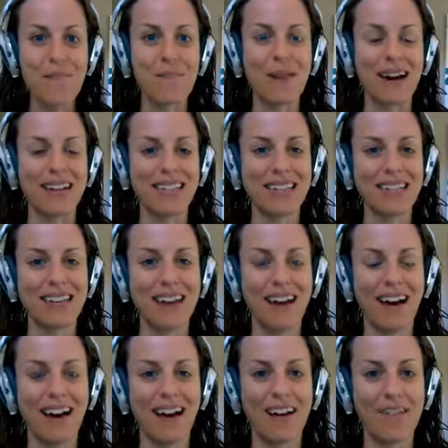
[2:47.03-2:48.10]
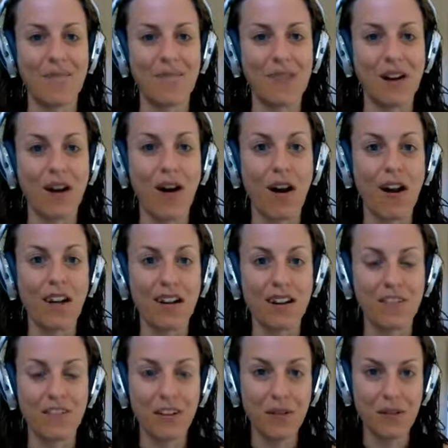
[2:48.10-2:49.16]
But there are a
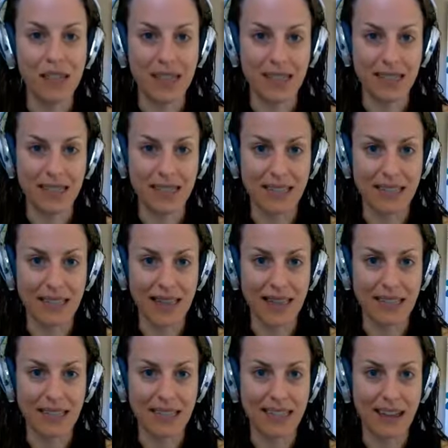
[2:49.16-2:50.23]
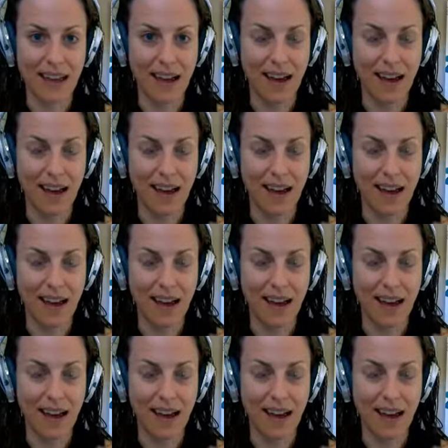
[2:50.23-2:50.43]
few things that